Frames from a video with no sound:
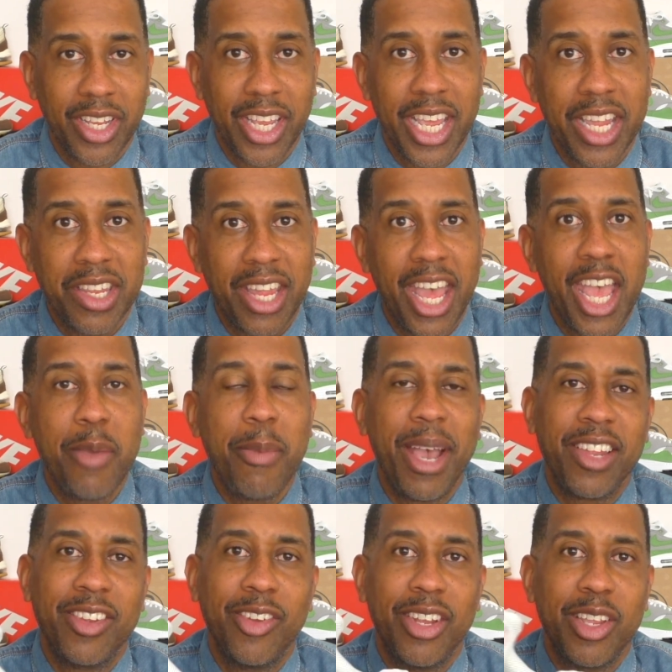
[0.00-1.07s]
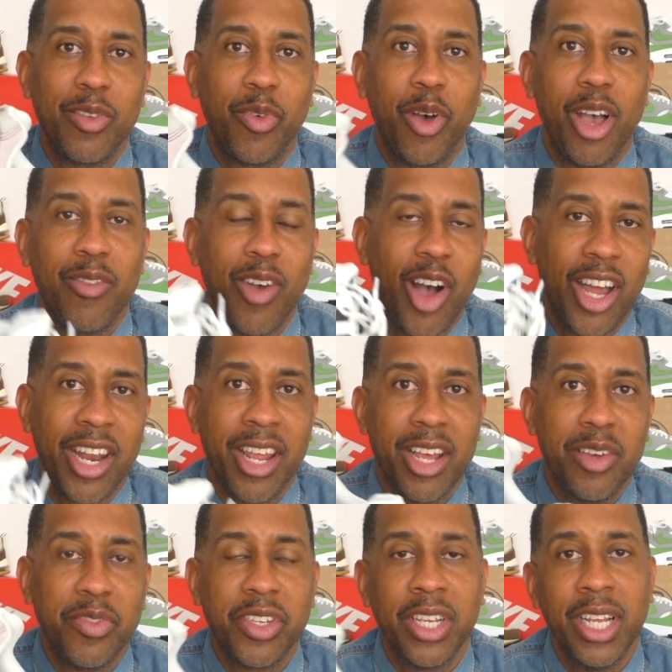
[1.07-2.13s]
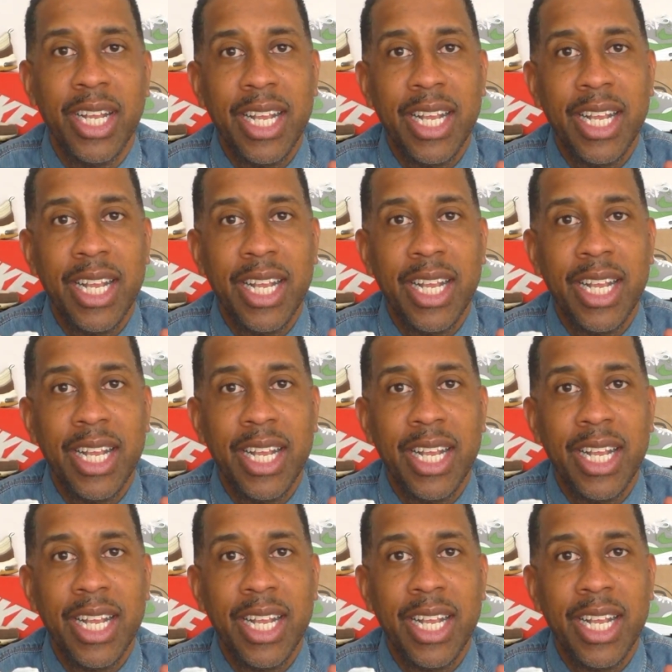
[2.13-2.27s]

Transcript: It is the Air Max 95 Unearthed.